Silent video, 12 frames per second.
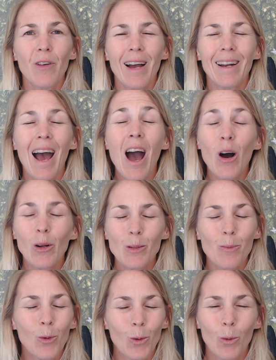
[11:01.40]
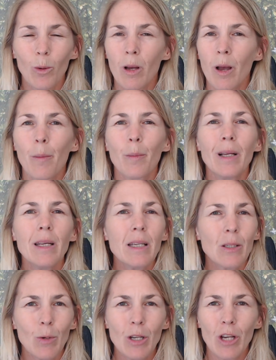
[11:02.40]
out more, please
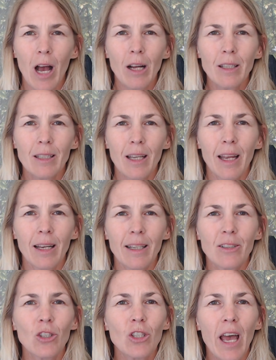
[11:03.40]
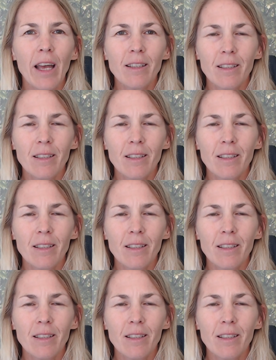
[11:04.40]
reach out and let's chat.